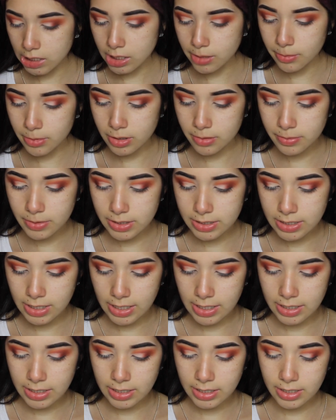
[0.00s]
Then I'm going to be
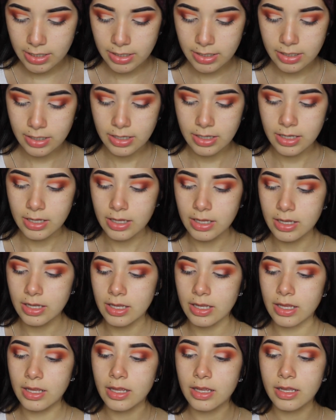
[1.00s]
taking
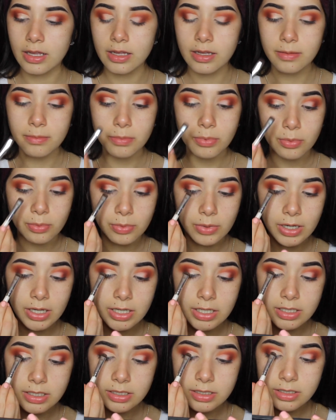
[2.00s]
a
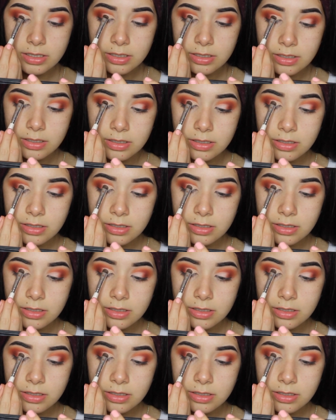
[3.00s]
brush